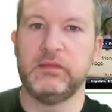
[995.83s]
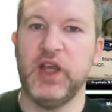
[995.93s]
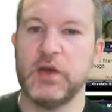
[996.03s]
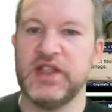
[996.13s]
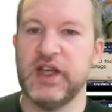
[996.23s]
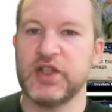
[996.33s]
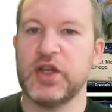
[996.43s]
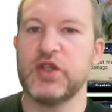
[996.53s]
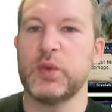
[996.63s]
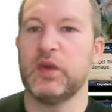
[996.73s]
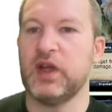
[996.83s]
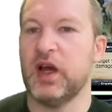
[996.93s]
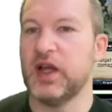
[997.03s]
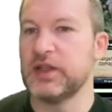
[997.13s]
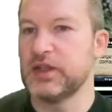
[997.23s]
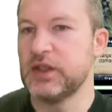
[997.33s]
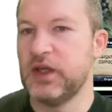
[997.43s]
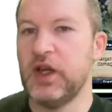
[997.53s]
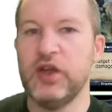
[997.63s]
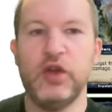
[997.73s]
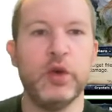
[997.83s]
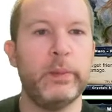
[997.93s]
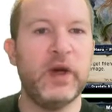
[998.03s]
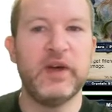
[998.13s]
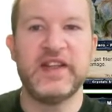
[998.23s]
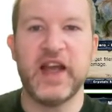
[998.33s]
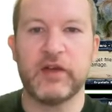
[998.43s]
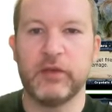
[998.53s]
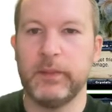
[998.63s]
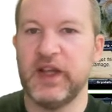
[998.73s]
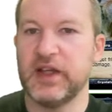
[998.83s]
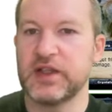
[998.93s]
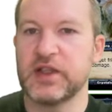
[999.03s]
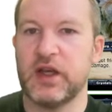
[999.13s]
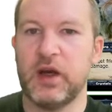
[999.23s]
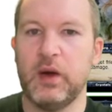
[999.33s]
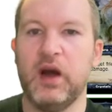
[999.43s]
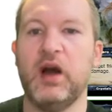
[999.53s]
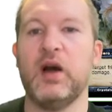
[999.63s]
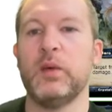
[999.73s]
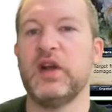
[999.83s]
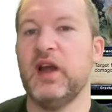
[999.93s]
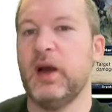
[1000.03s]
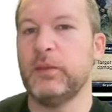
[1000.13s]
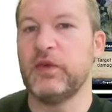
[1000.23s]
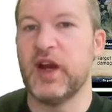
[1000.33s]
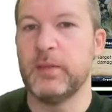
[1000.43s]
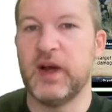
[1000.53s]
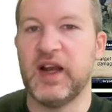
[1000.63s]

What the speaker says: goes here. Shows you all the cards. You can build a deck from here. So, I want to upgrade my